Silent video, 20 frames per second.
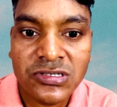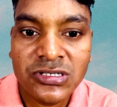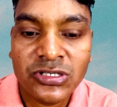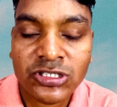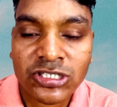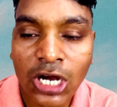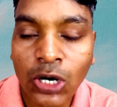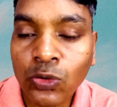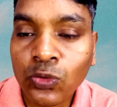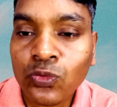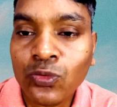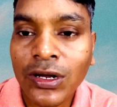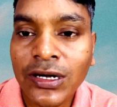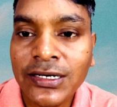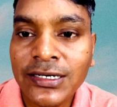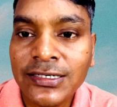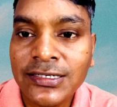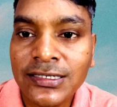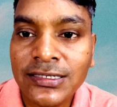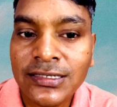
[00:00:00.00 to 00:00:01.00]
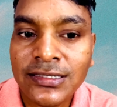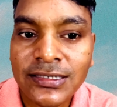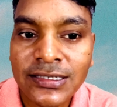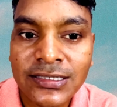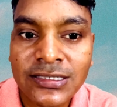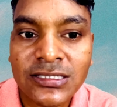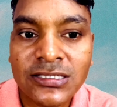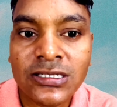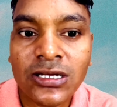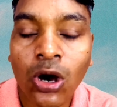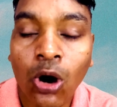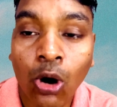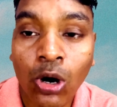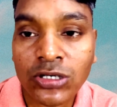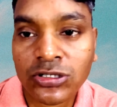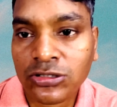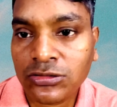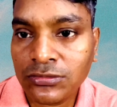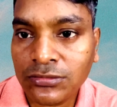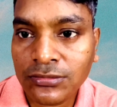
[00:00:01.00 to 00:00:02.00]
sound quality is
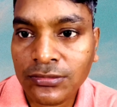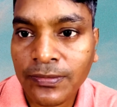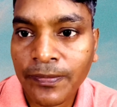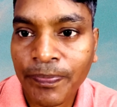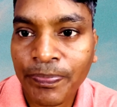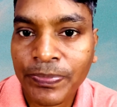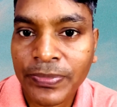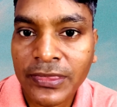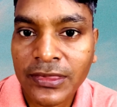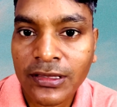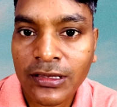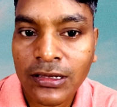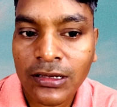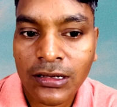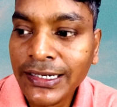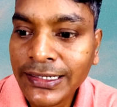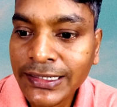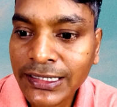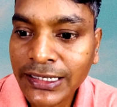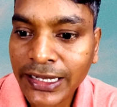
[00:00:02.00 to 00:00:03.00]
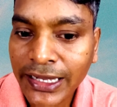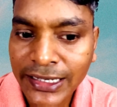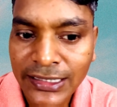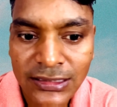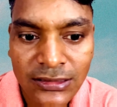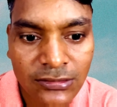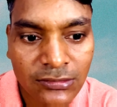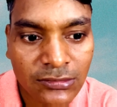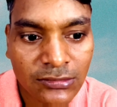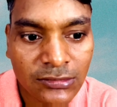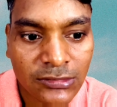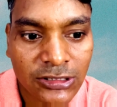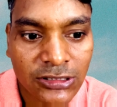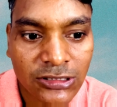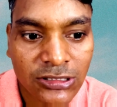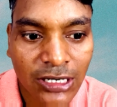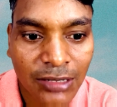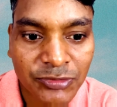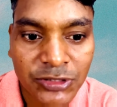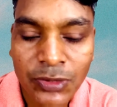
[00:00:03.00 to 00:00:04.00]
awesome. And in
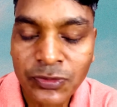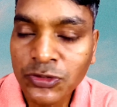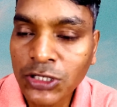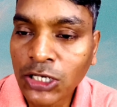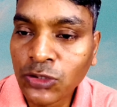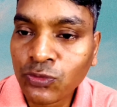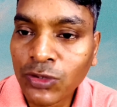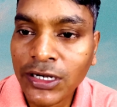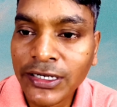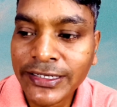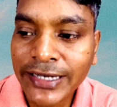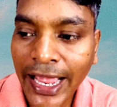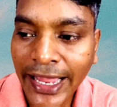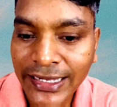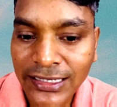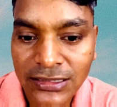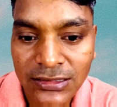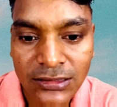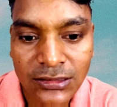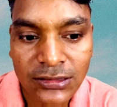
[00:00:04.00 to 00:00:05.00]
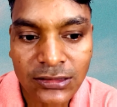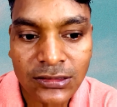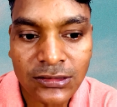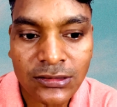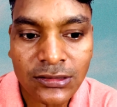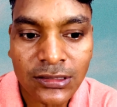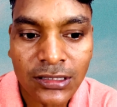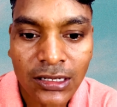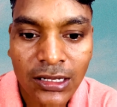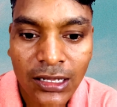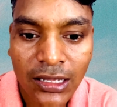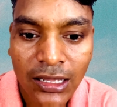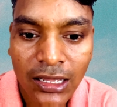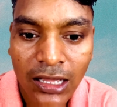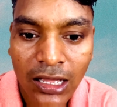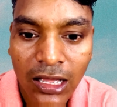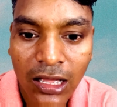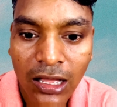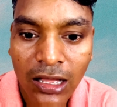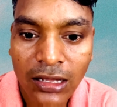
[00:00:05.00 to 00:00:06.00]
terms of sound quality, I can
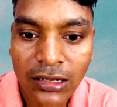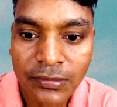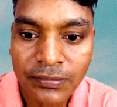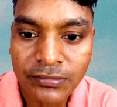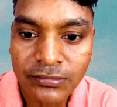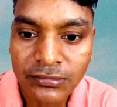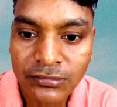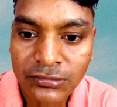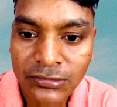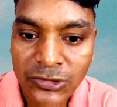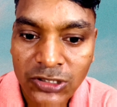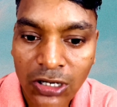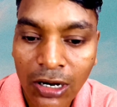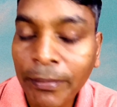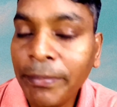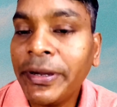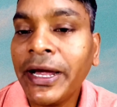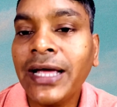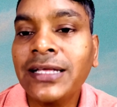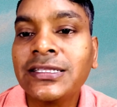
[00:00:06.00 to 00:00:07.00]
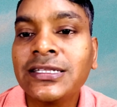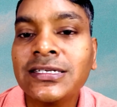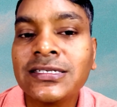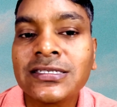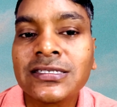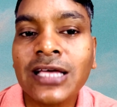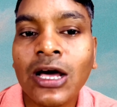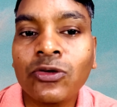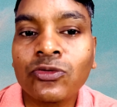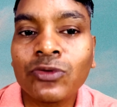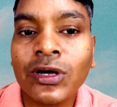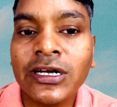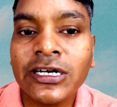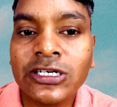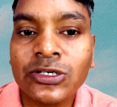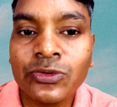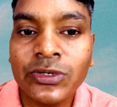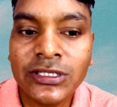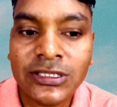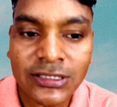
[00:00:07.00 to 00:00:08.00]
compare this sound
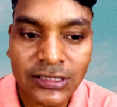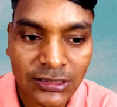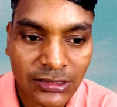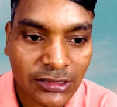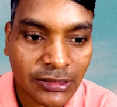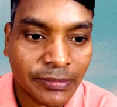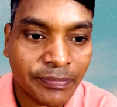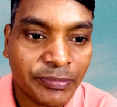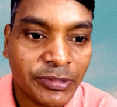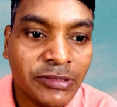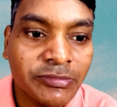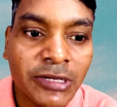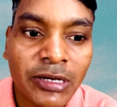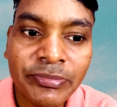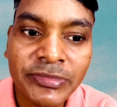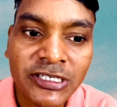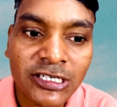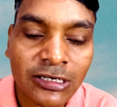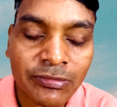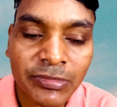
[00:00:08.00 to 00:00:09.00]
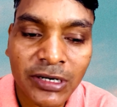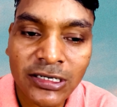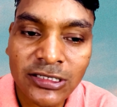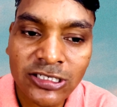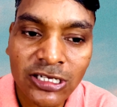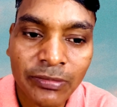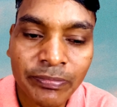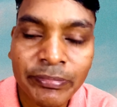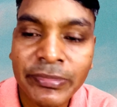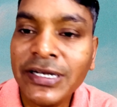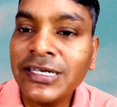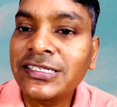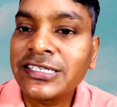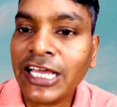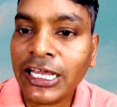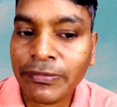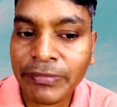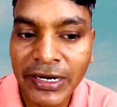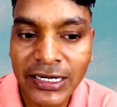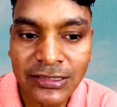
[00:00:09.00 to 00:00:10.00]
quality with premium earbuds of mid
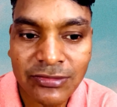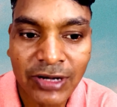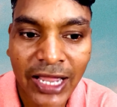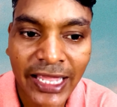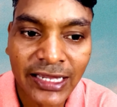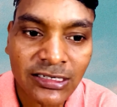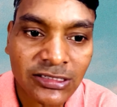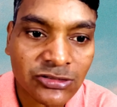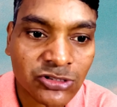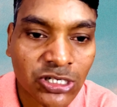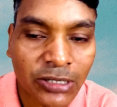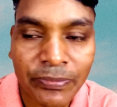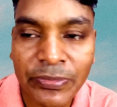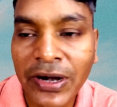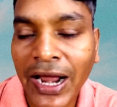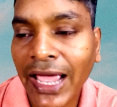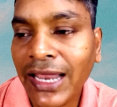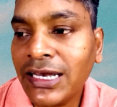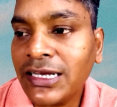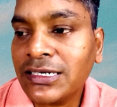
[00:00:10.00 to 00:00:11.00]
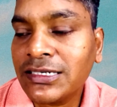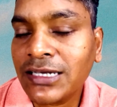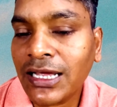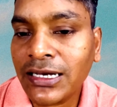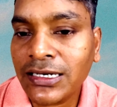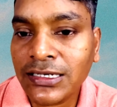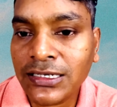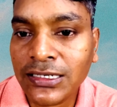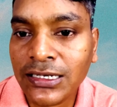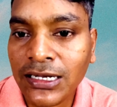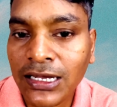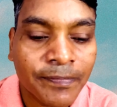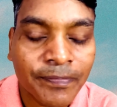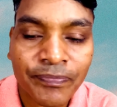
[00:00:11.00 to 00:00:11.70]
segment like Jabra Elite and